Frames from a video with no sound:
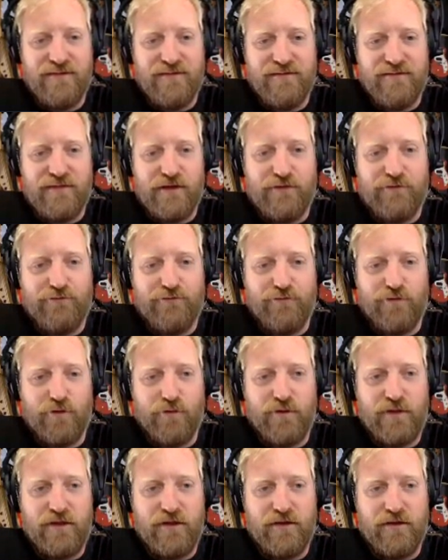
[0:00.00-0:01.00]
that are
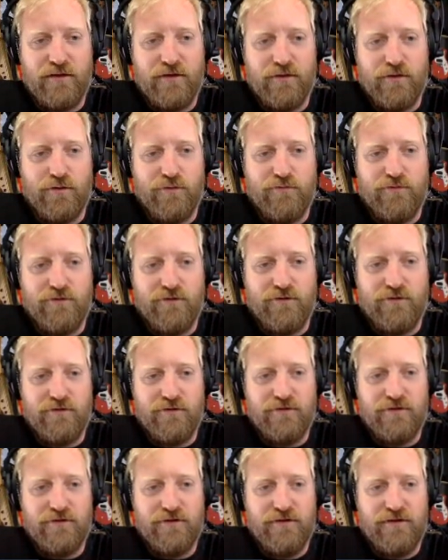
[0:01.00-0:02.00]
floating
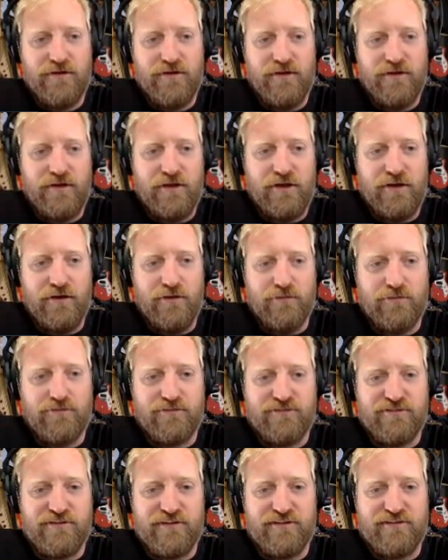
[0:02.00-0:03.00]
over,
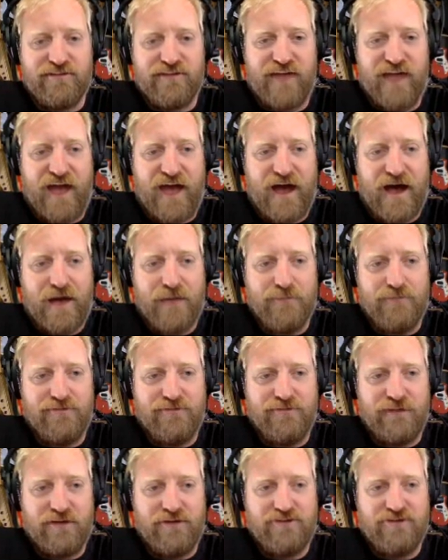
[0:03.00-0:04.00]
6
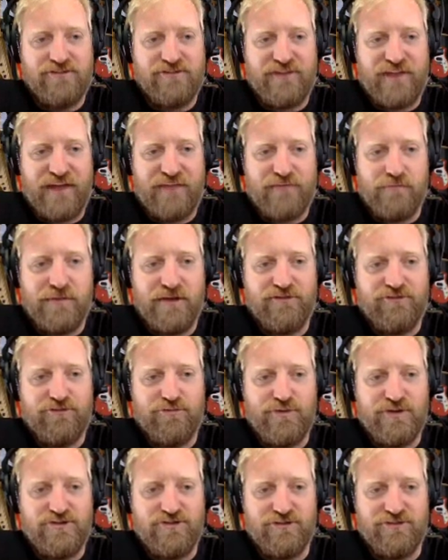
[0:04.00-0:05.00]
cabs, and you're just going to have a big
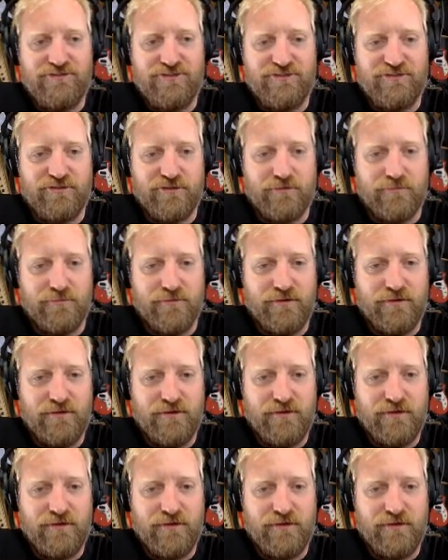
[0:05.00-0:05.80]
switcher system.